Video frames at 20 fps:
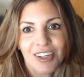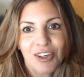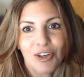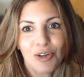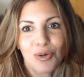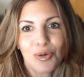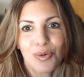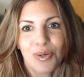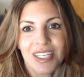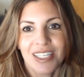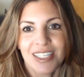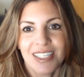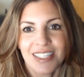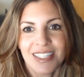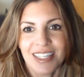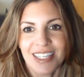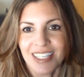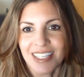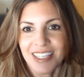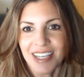who
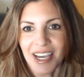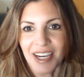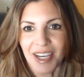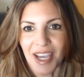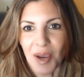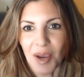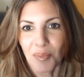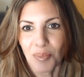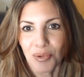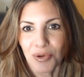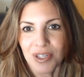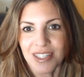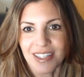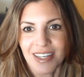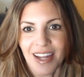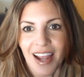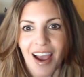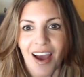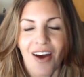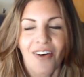is the tech empress
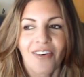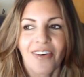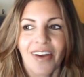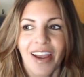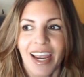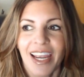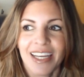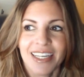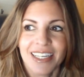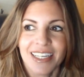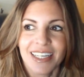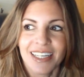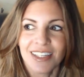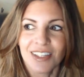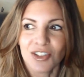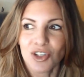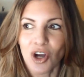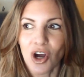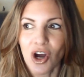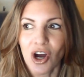now,
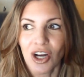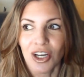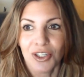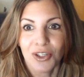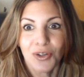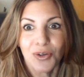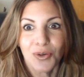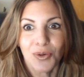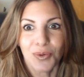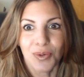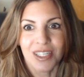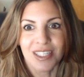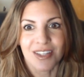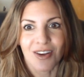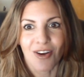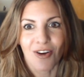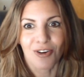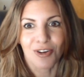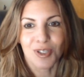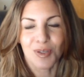and Dawn, who
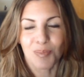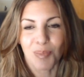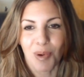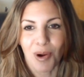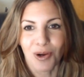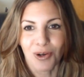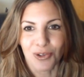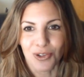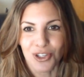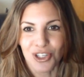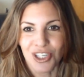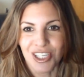is our Sparkle